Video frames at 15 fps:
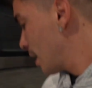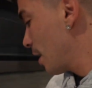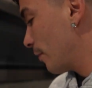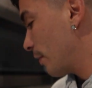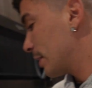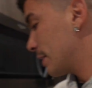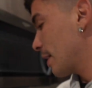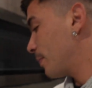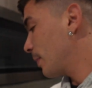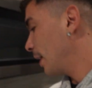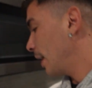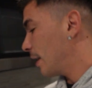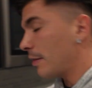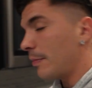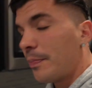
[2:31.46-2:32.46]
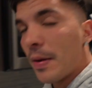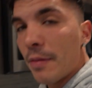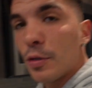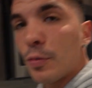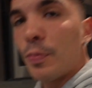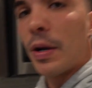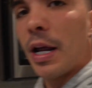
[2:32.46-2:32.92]
for example, I have a PEM
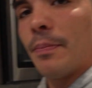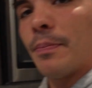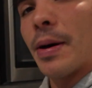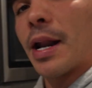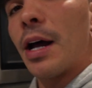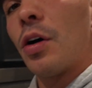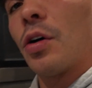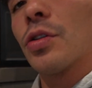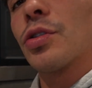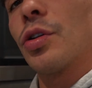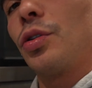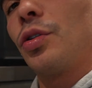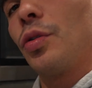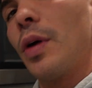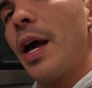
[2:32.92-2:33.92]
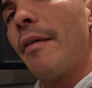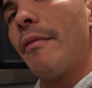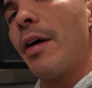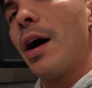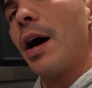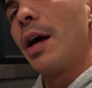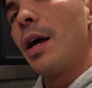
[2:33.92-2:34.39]
spray, but I also do have
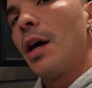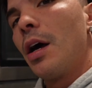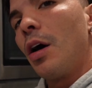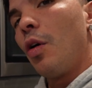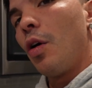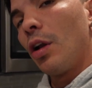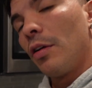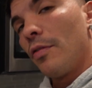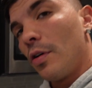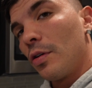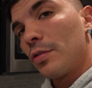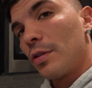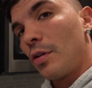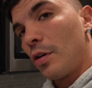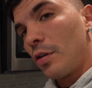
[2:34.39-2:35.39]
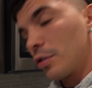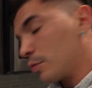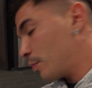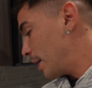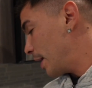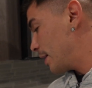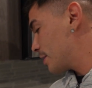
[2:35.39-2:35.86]
a olive oil
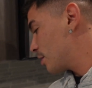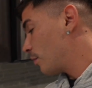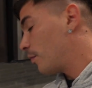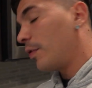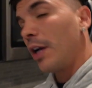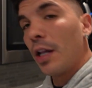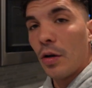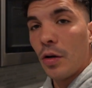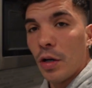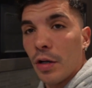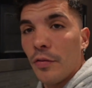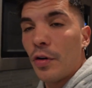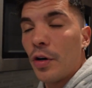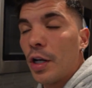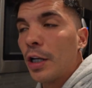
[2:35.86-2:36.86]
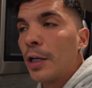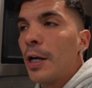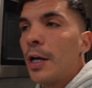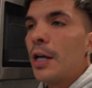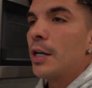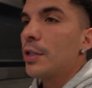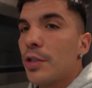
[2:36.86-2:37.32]
spray, so real olive oil.
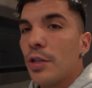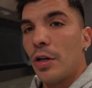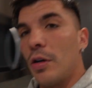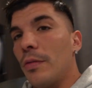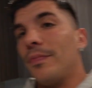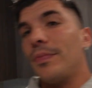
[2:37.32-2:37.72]
So